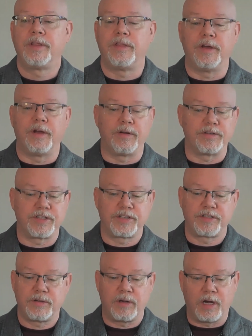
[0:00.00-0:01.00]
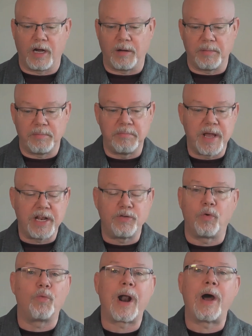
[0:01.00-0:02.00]
There's
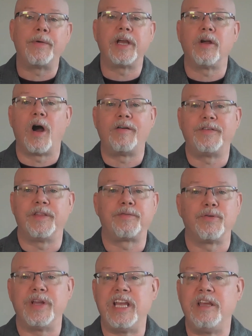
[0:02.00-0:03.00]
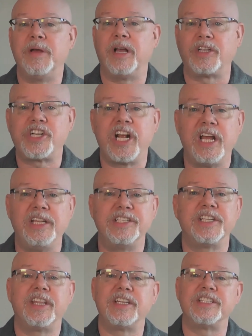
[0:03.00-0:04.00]
manual routing, often through email chains
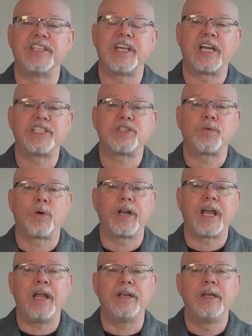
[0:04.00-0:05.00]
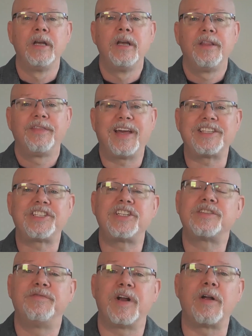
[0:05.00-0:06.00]
and things of that sort. And that's
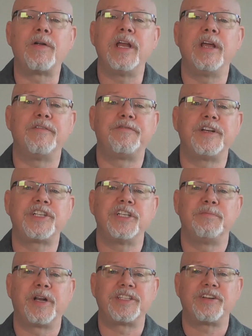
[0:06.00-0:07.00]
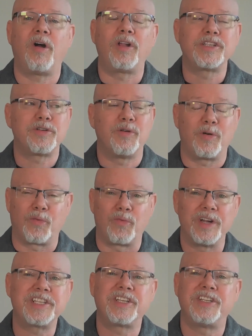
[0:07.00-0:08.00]
just very inefficient, but it's also a
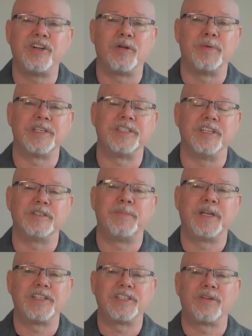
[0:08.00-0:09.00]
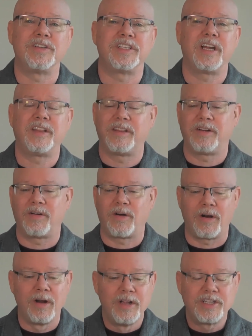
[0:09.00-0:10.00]
risk to your business because there
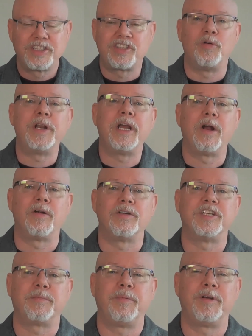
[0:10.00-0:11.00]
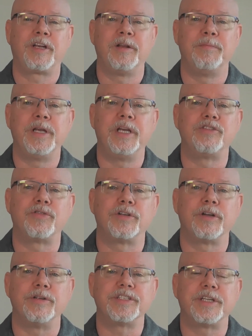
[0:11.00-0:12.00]
are so many errors that can be
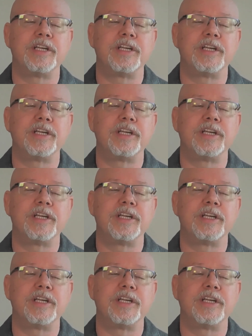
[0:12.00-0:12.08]
introduced.